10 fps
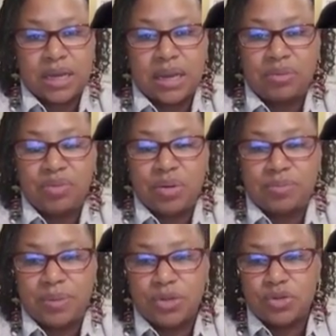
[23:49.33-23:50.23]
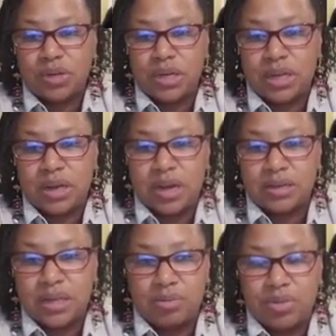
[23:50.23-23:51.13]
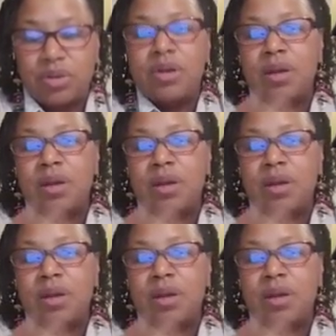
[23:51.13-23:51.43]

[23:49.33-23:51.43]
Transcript: and we'll be sure to get in contact with you.